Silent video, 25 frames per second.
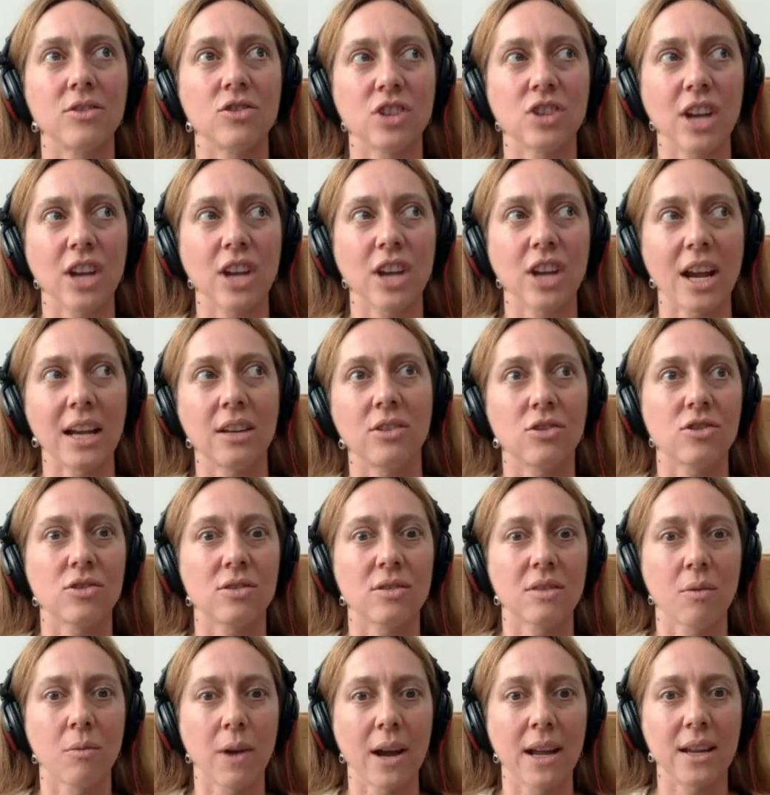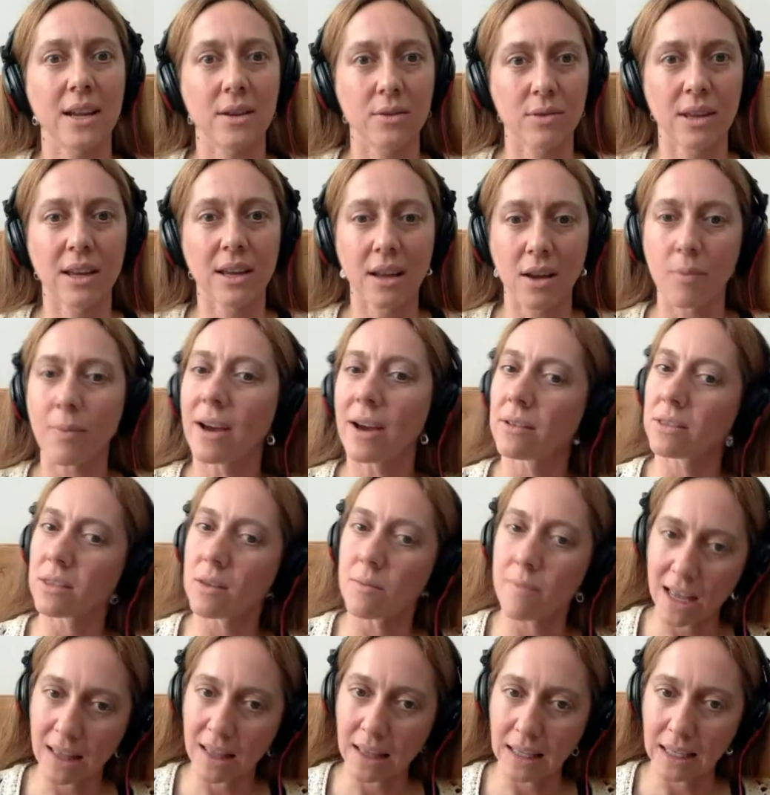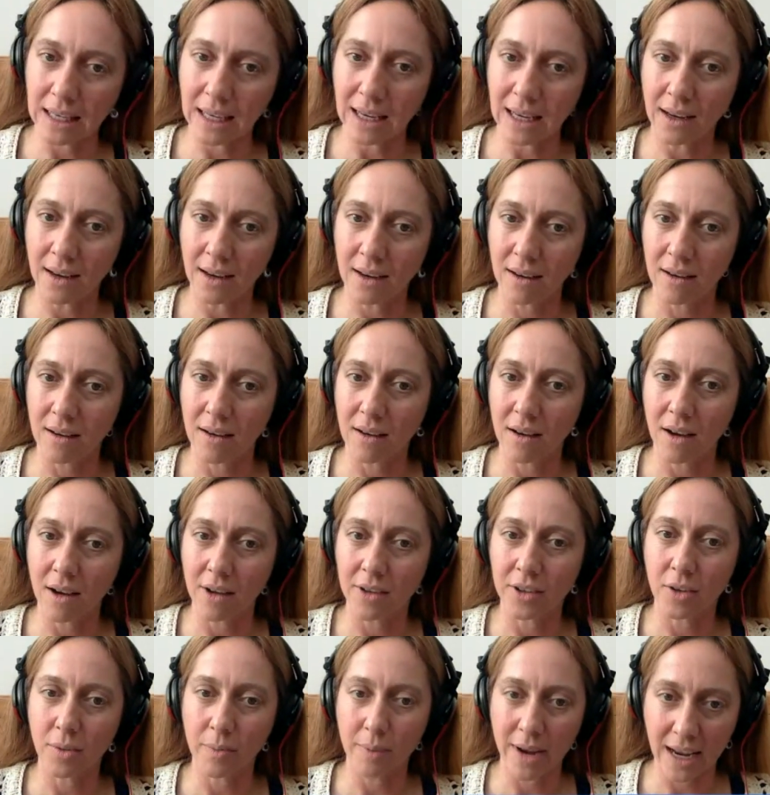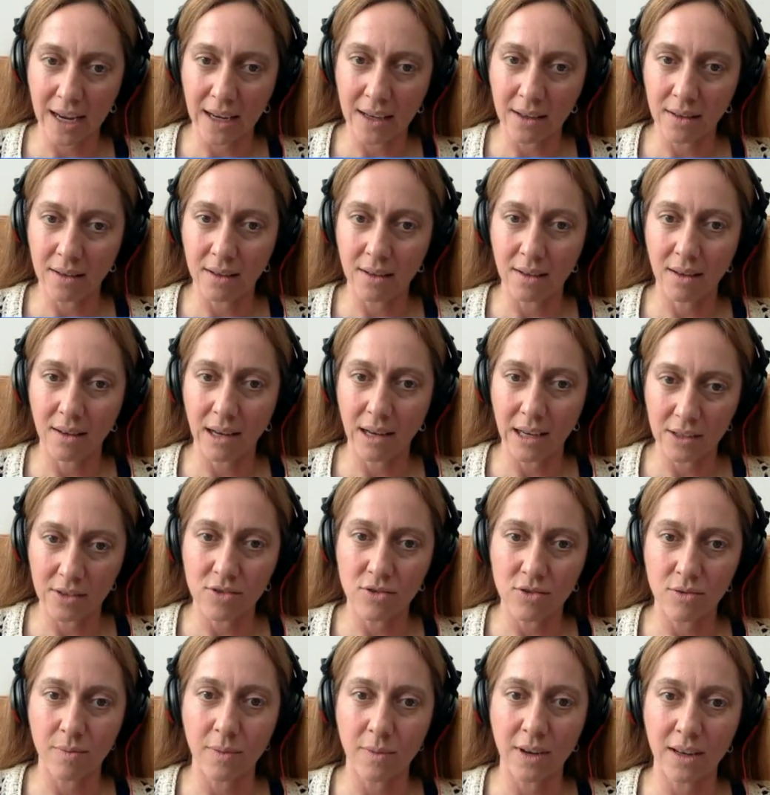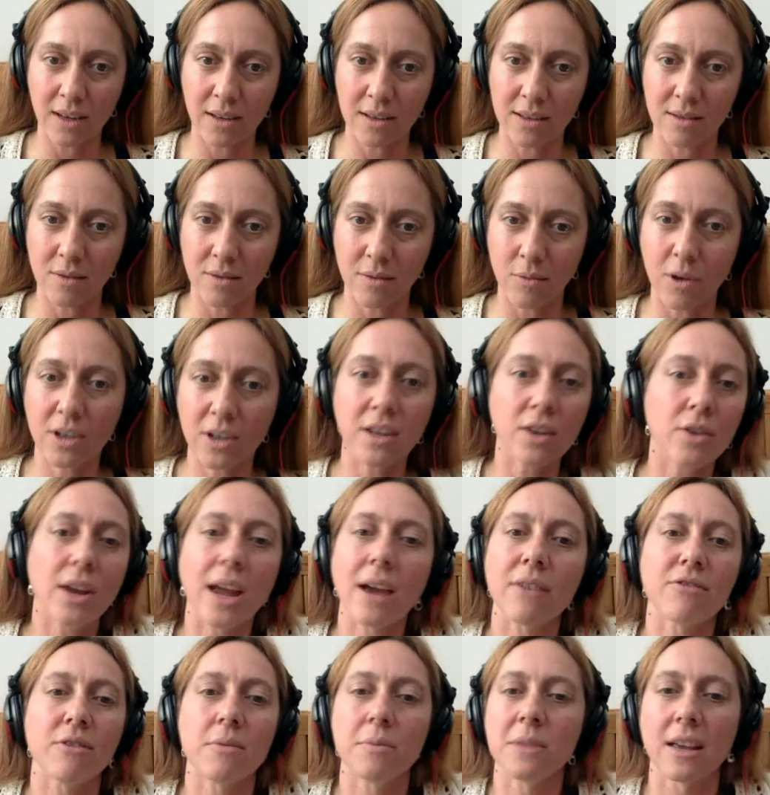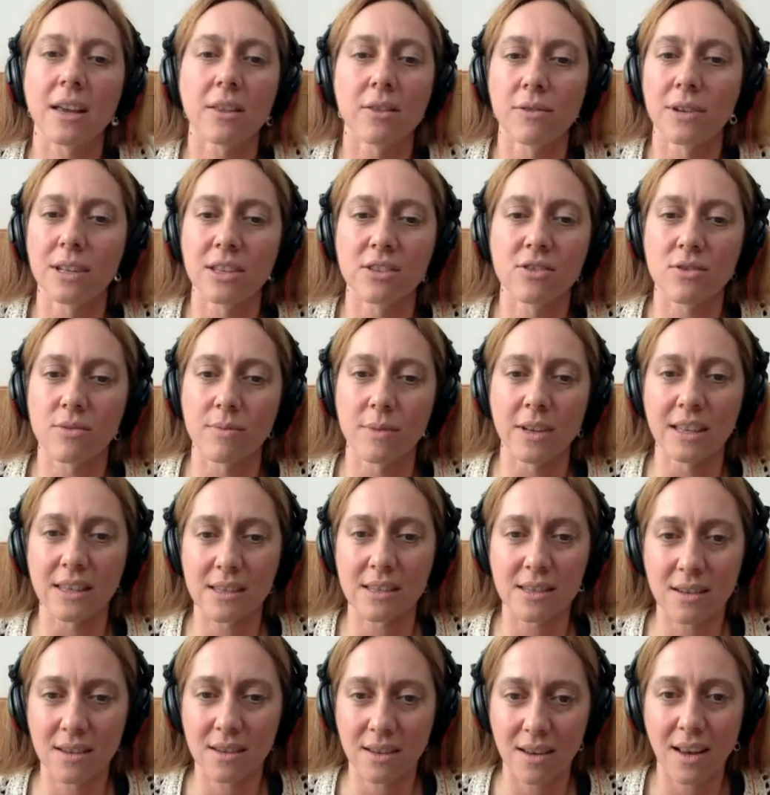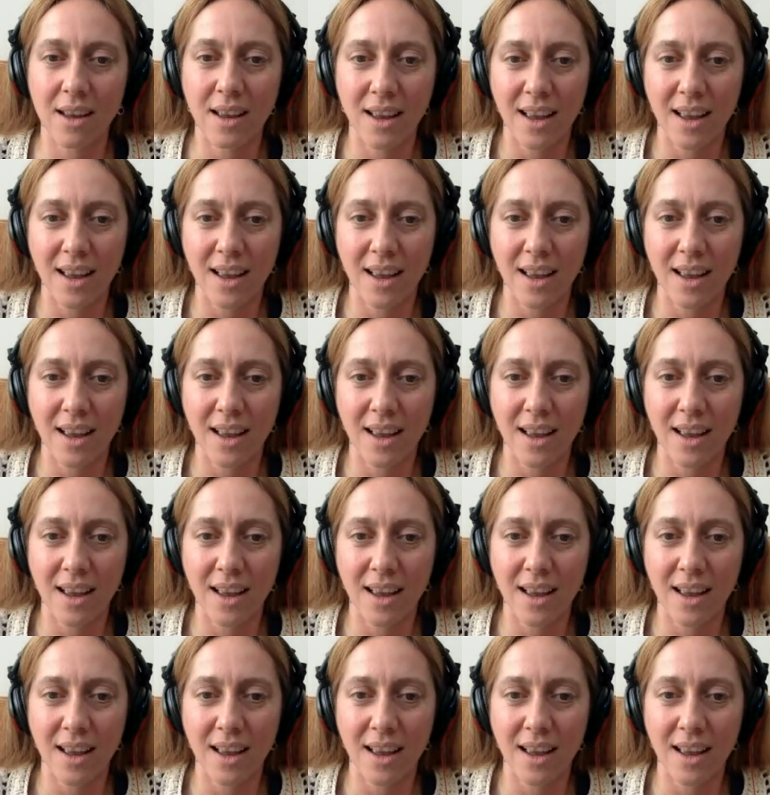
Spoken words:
change the way you think about the melody on your main instrument? What do you get from the other instruments?